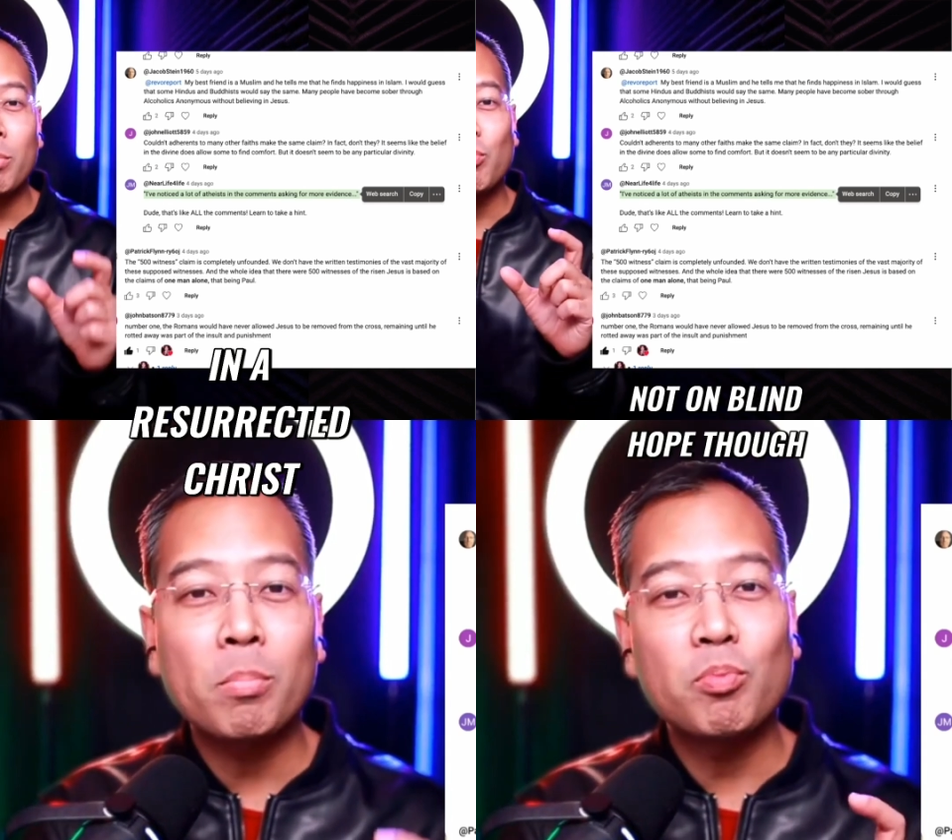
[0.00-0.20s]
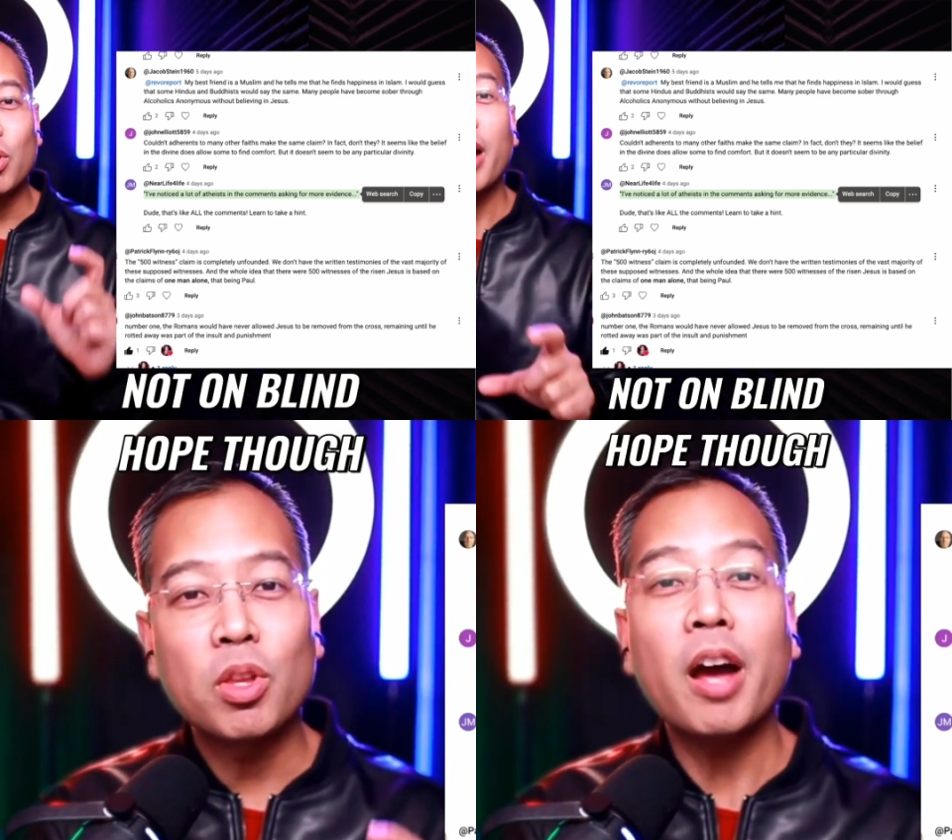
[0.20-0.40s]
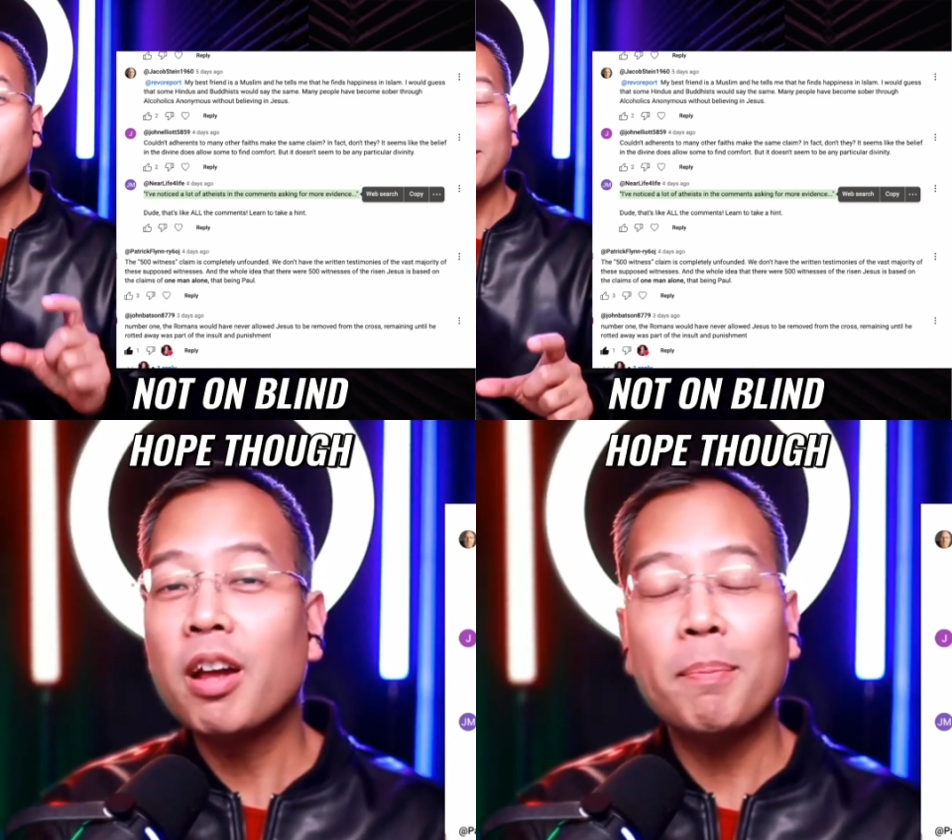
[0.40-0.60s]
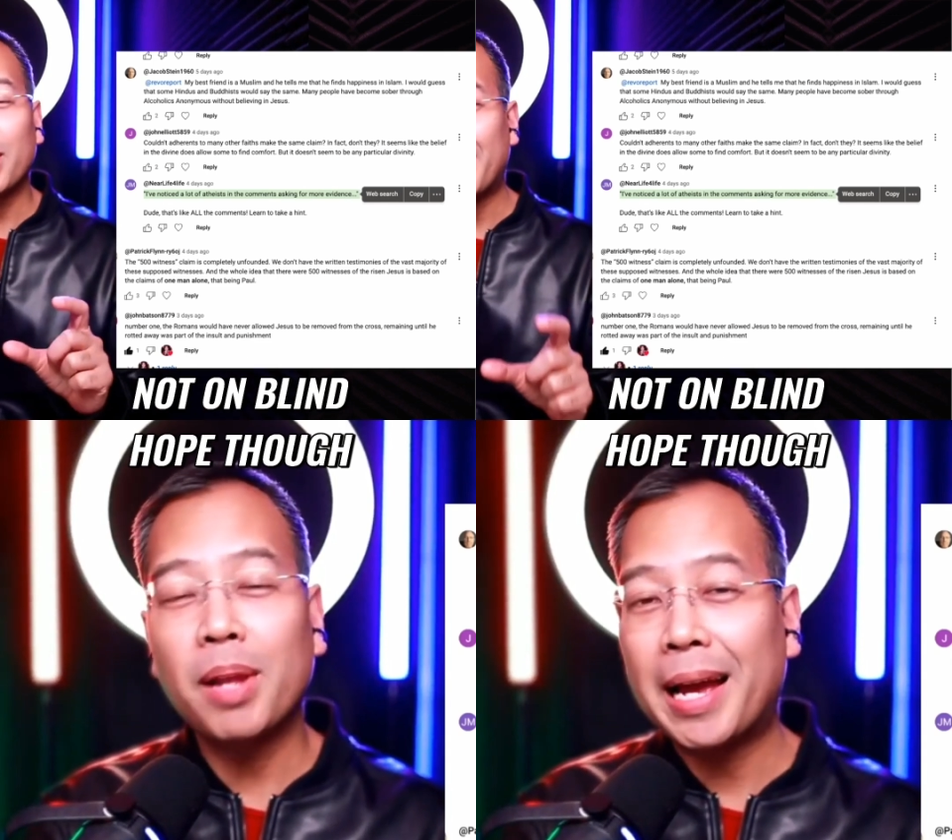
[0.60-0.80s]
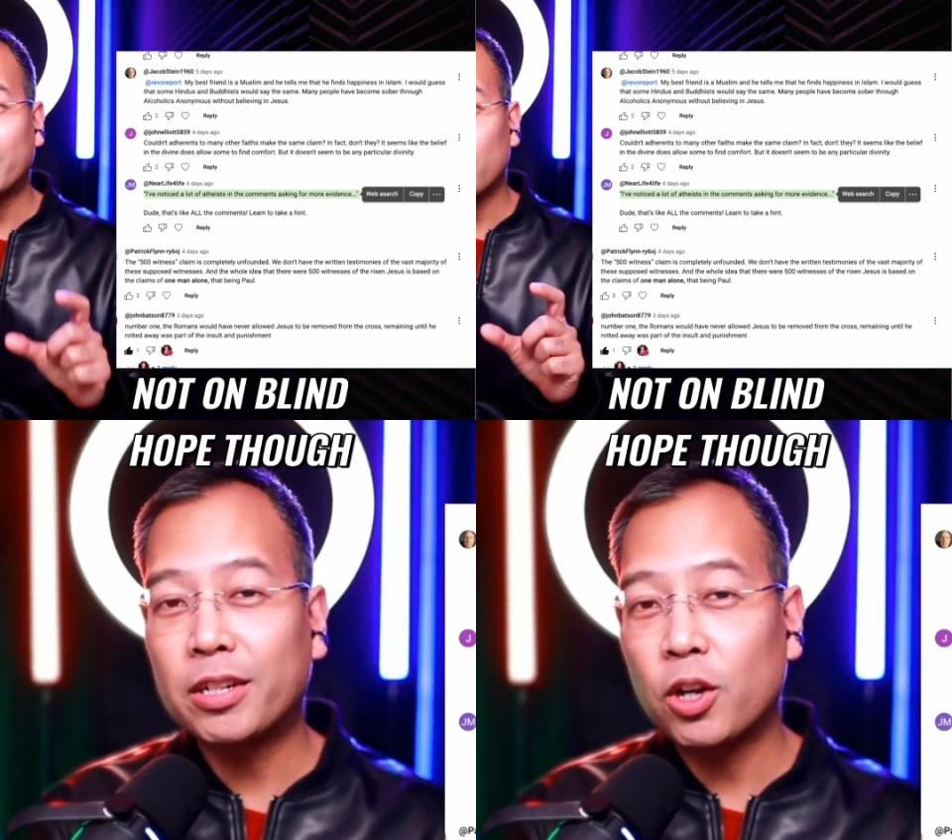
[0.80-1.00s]
not on
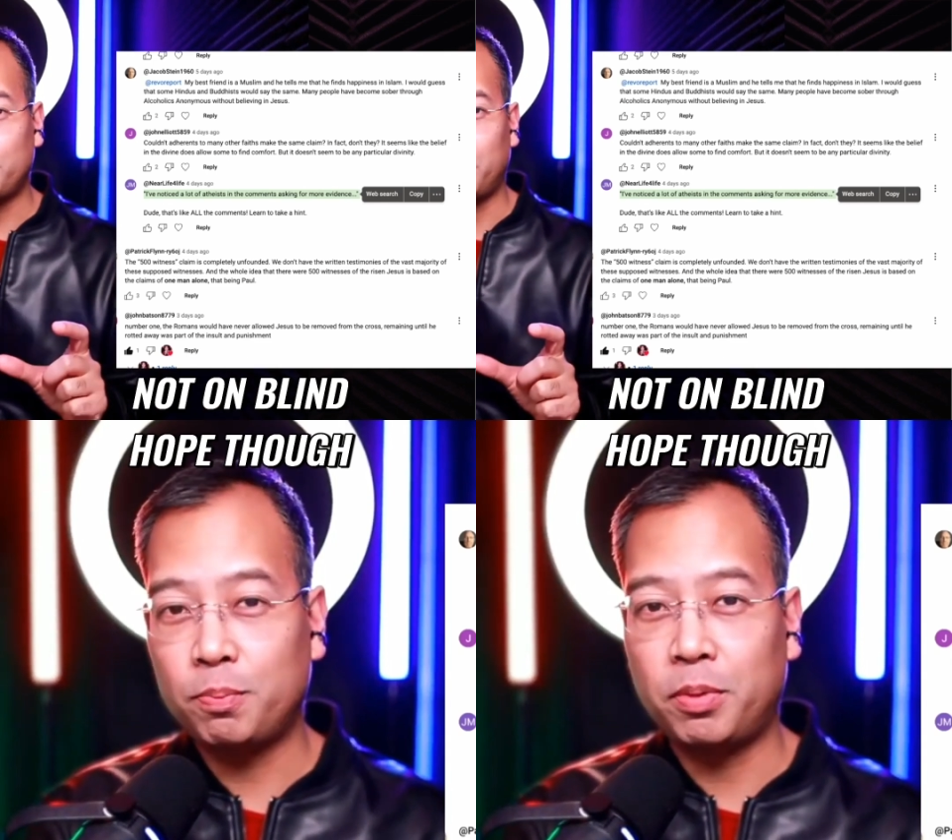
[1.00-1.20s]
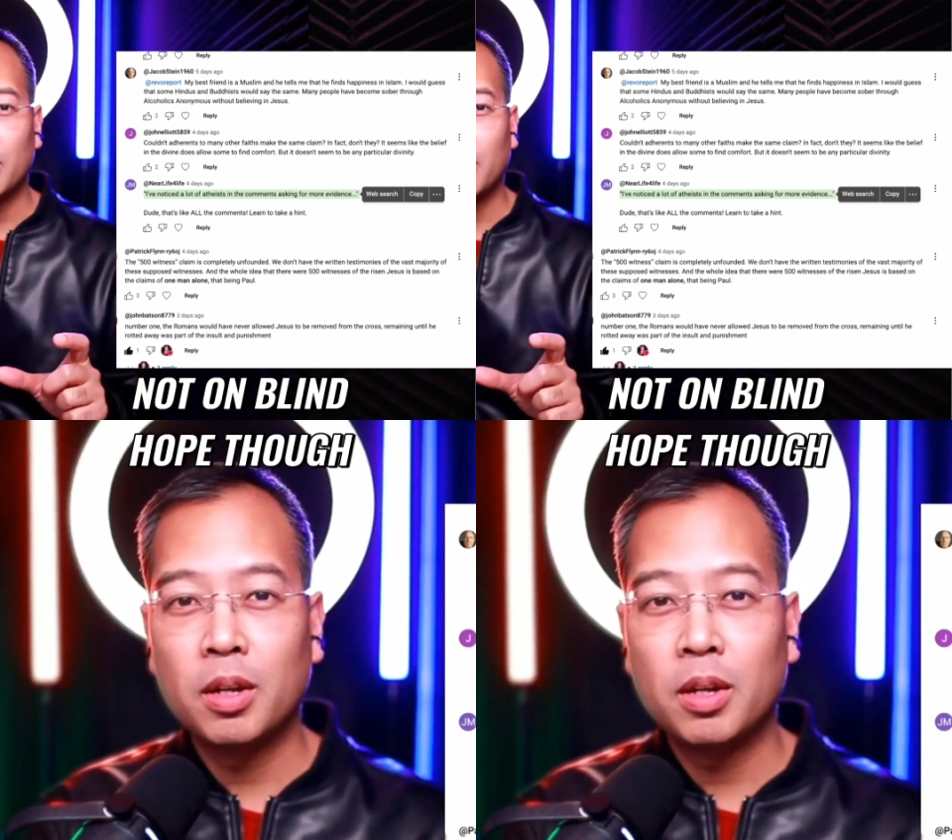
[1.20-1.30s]
blind hope though,